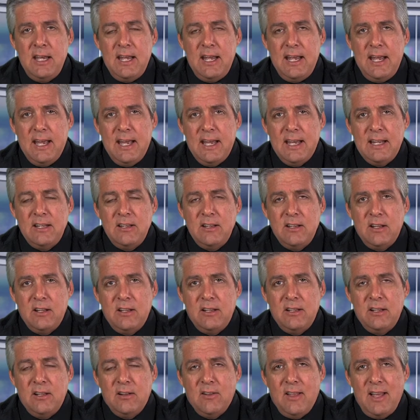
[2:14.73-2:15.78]
And
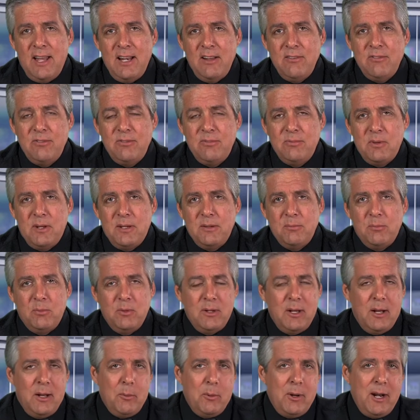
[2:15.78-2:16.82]
a lot of
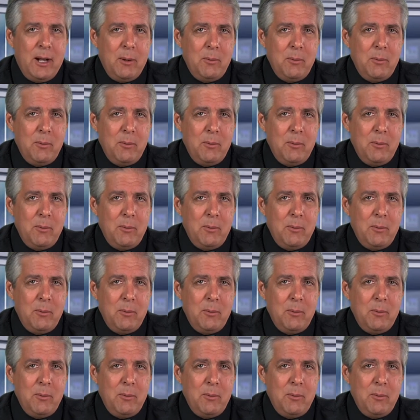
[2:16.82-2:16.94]
what